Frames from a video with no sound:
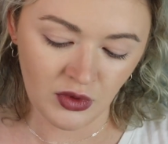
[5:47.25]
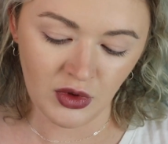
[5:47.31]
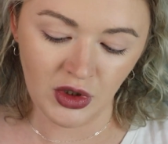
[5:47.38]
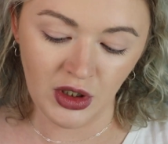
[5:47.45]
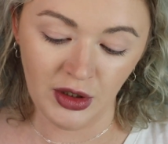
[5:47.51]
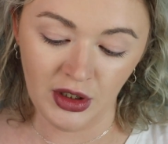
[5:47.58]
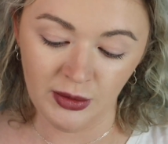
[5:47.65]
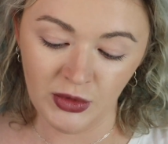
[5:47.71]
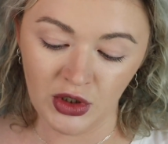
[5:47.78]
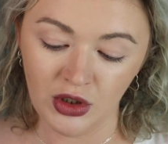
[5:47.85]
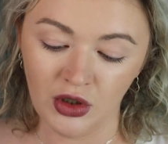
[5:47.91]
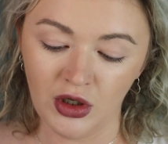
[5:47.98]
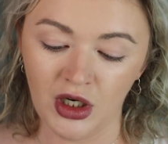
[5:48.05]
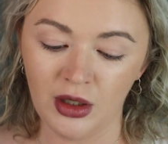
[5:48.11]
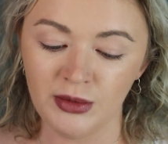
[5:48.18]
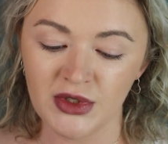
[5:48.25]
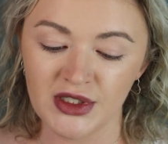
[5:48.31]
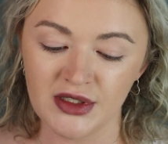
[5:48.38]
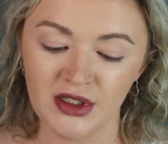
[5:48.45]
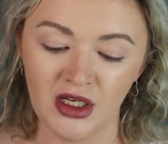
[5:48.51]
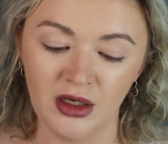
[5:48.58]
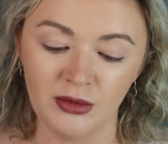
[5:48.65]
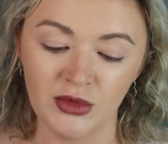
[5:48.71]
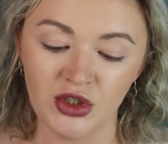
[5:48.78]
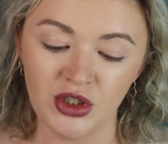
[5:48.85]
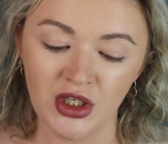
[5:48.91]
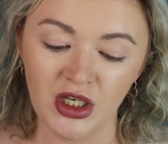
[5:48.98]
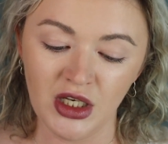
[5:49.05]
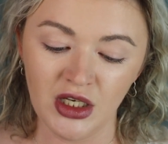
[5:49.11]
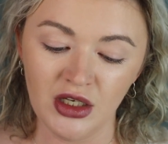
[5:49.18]
I am gonna grab the same
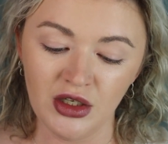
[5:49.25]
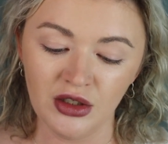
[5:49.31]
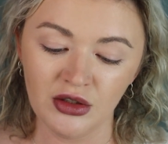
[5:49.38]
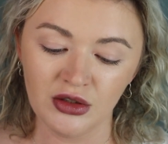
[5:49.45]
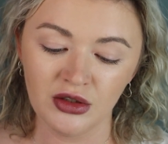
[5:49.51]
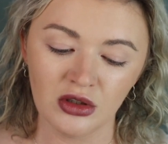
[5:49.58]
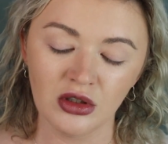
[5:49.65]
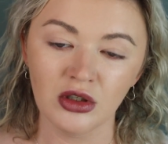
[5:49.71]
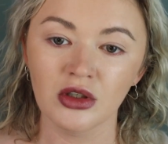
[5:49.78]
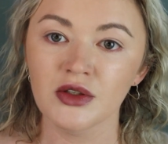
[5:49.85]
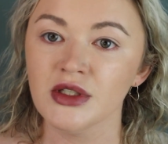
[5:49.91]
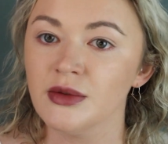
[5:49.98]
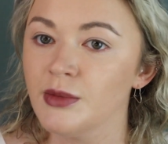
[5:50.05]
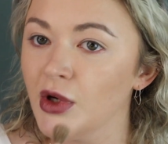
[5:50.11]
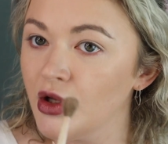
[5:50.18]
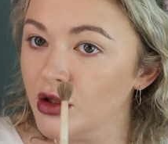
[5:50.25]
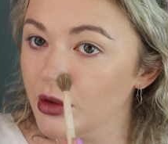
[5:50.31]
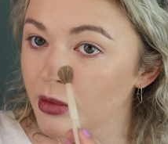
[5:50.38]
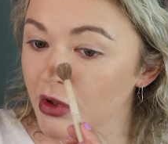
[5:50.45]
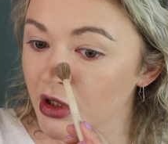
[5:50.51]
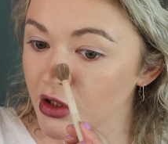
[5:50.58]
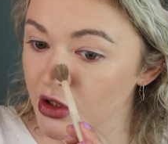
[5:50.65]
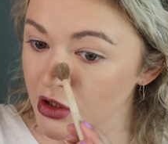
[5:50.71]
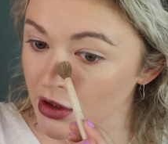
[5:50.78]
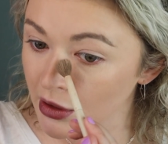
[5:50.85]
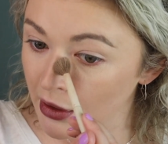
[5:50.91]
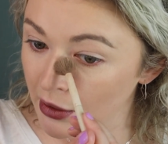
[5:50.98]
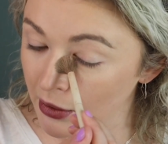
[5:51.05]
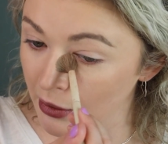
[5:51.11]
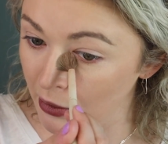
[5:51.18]
shade on a smaller brush
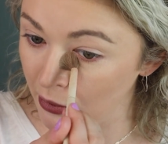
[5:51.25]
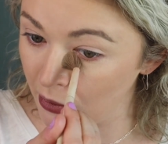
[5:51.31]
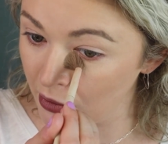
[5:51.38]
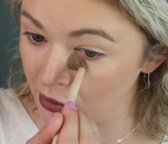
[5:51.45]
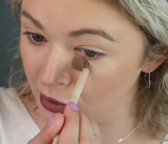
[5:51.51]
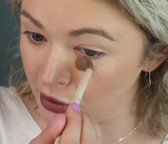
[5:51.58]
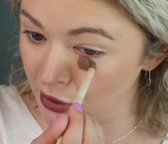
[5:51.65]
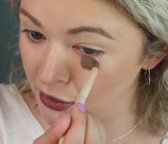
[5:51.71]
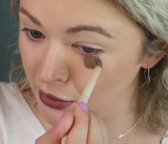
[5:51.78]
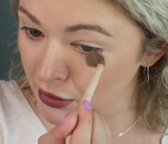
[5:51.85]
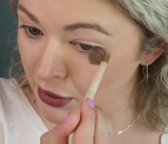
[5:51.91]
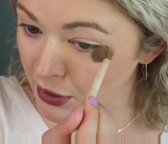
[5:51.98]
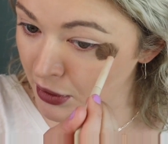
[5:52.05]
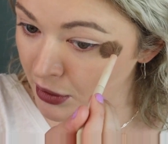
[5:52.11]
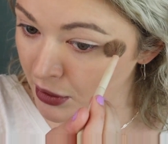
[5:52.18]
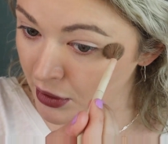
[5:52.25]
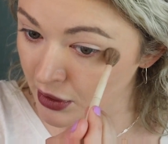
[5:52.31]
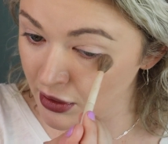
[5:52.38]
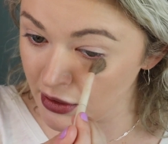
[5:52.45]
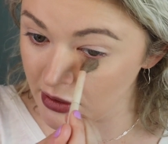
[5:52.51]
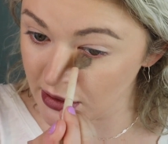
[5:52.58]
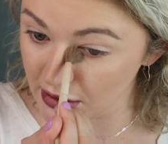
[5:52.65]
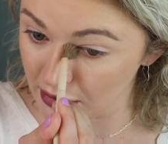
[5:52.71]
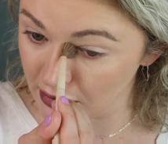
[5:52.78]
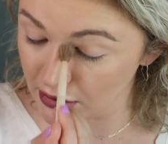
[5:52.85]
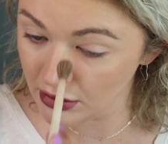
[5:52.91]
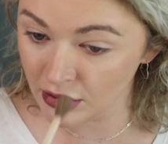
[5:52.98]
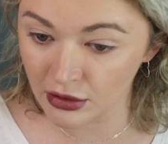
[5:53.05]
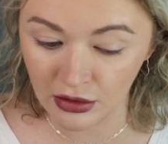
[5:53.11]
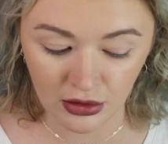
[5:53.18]
and go underneath the eyes
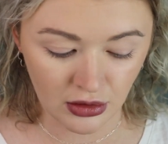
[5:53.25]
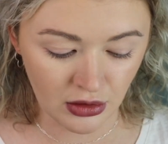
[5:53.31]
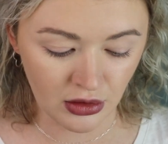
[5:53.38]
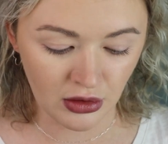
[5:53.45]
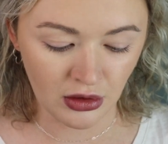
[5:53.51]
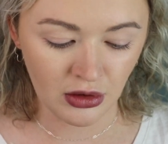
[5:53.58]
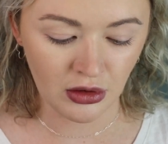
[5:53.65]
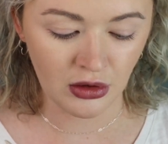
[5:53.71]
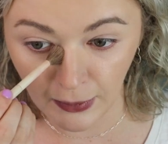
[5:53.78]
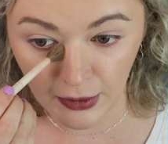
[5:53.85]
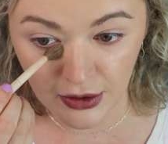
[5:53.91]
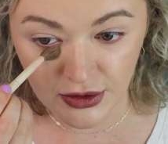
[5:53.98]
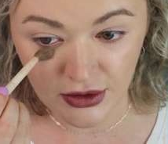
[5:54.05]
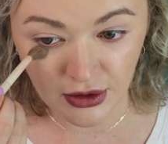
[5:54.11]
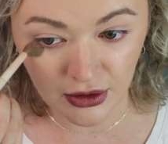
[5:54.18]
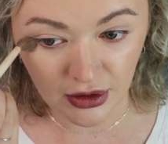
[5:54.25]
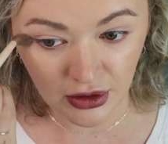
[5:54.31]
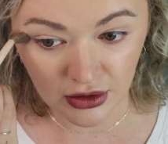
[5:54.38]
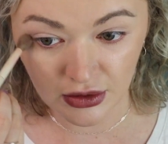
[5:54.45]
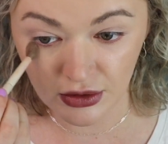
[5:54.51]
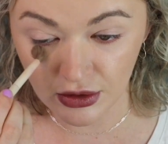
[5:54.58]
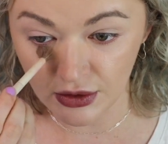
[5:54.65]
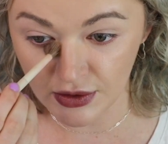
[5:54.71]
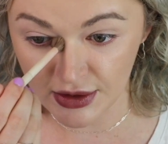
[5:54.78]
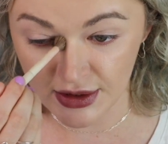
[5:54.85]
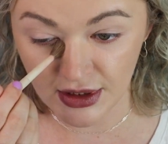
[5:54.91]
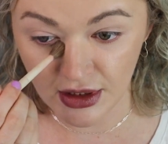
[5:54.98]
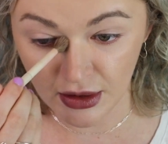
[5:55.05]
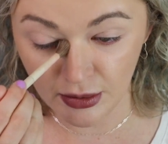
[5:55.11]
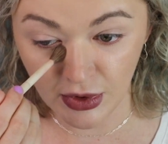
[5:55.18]
as our little
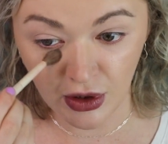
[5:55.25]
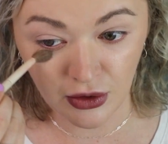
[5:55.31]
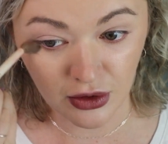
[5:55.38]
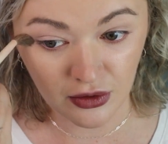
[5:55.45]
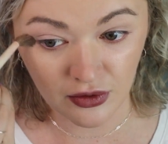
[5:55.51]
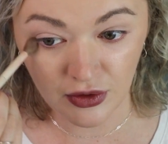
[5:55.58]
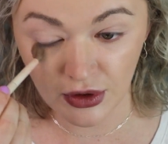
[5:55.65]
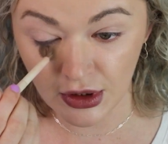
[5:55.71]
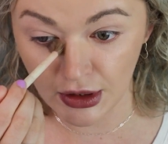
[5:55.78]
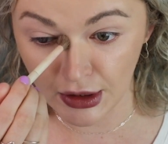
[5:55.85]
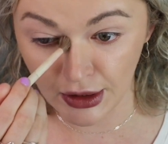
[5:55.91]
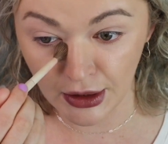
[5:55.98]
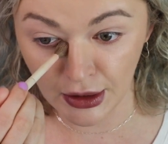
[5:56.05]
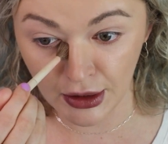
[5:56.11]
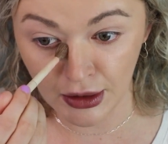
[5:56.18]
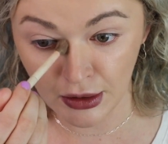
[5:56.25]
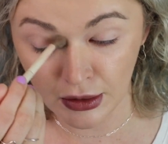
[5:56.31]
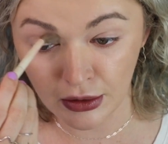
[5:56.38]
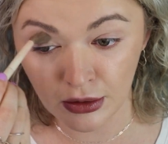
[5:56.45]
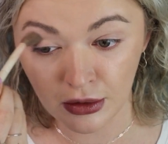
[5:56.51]
setting powder for the day.